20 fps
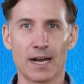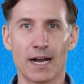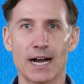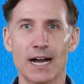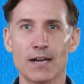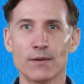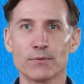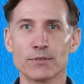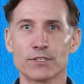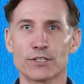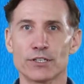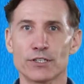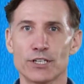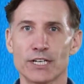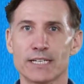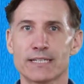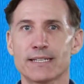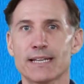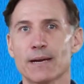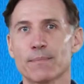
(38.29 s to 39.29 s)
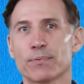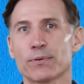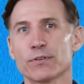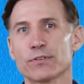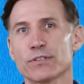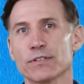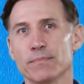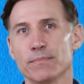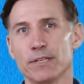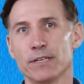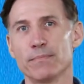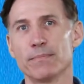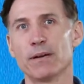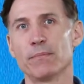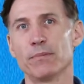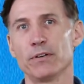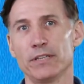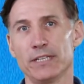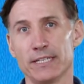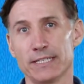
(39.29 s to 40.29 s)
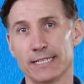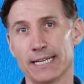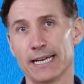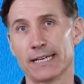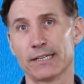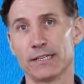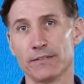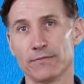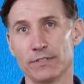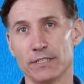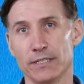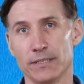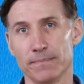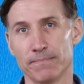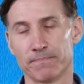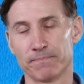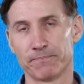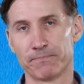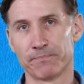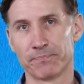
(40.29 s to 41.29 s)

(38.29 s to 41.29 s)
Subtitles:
I would suggest that person be a member of the executive team.